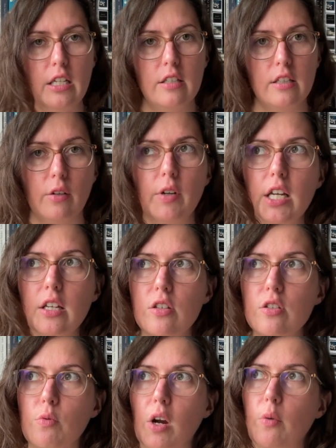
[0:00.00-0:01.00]

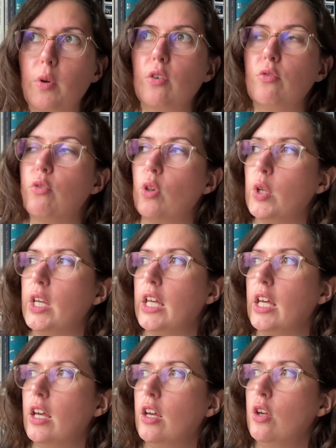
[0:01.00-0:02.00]
series where we're
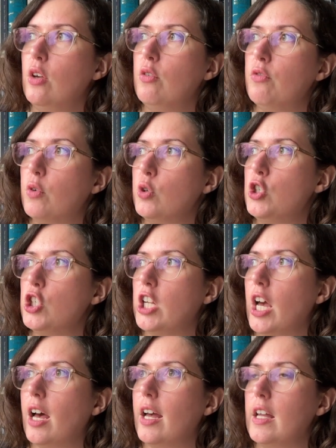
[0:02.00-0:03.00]
following
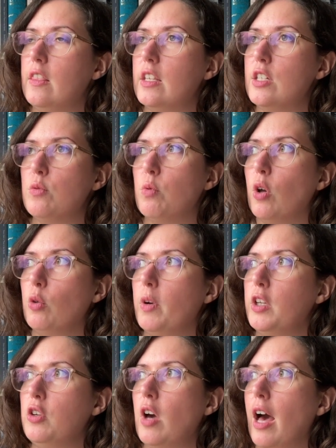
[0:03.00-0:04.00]
Fortuna in this world
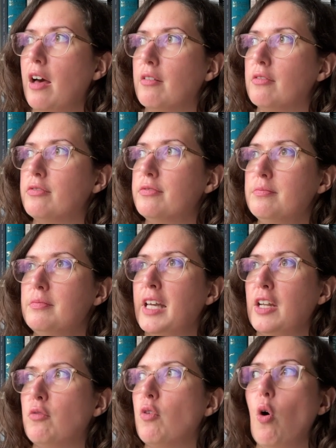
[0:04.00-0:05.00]
where you have
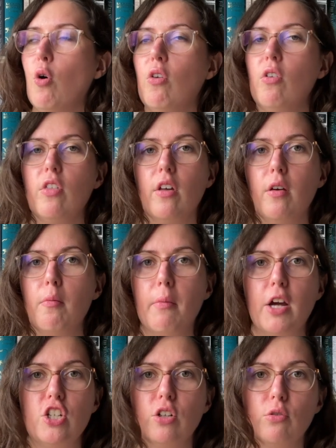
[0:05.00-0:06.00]
kind of all the
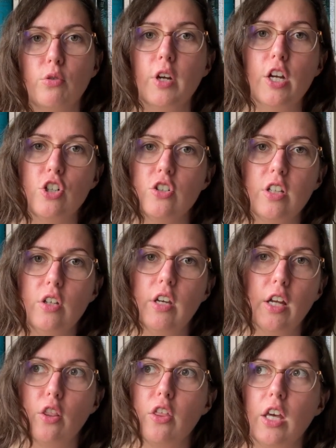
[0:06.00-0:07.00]
magical creatures that you
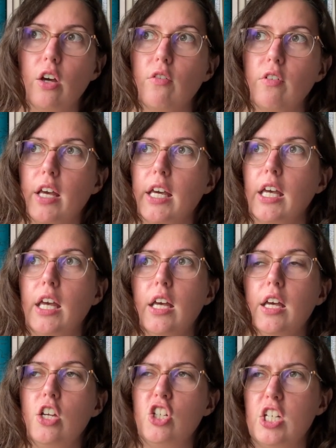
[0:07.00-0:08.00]
can think of. Like,
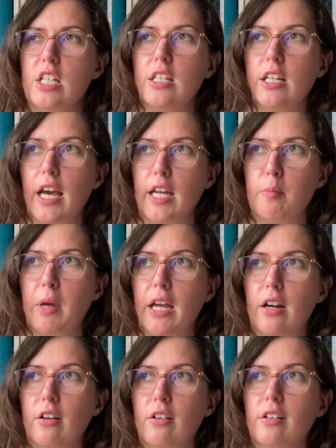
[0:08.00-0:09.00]
she's a
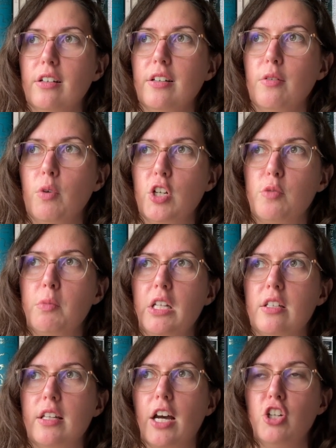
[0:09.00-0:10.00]
nightmare, which
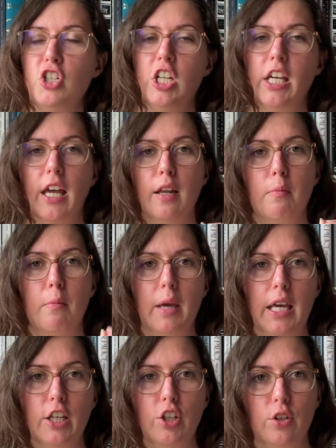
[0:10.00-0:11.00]
means that she can
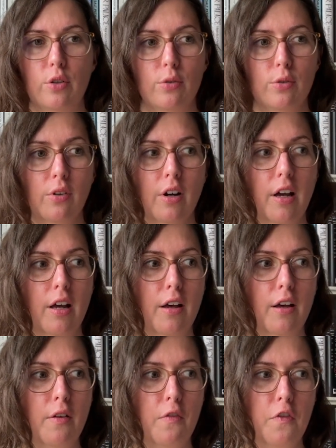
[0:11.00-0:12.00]
make you
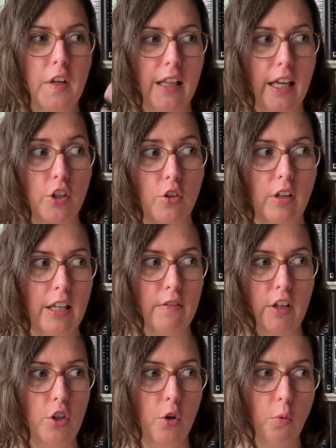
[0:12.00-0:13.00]
feel like you're
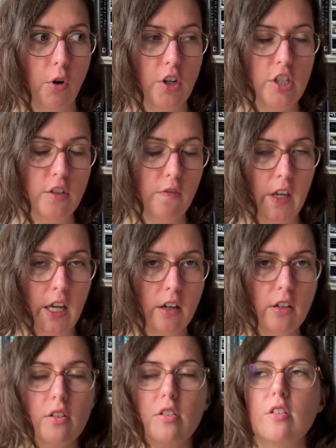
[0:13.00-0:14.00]
living your worst
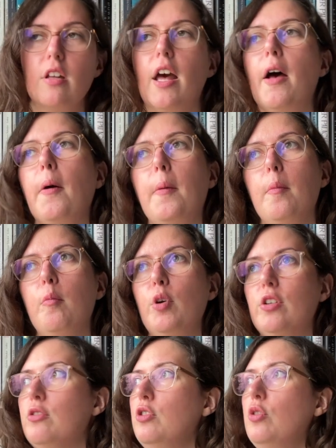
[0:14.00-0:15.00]
fears,
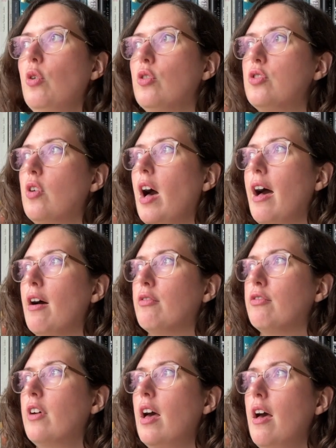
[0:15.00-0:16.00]
but you also
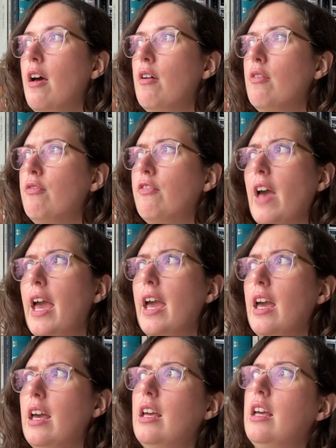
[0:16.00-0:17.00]
have
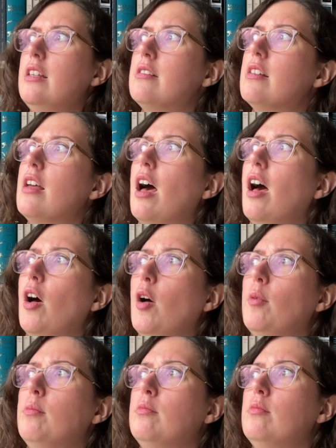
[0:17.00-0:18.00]
fays,
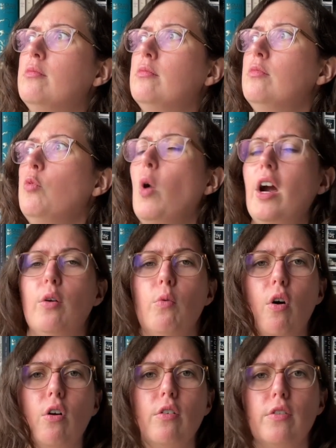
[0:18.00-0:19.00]

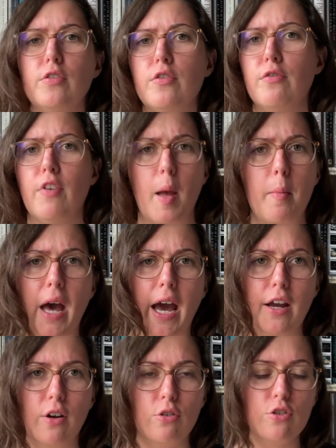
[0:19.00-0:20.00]
werewolves,
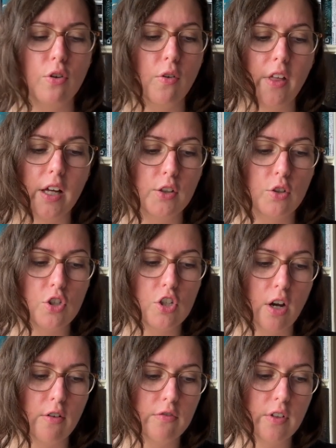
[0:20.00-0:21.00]
vampires, all that good
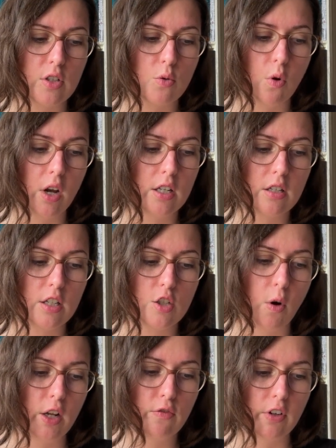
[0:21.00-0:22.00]
stuff. It's
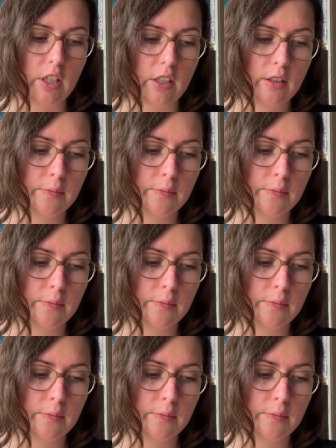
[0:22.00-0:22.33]
quite fun.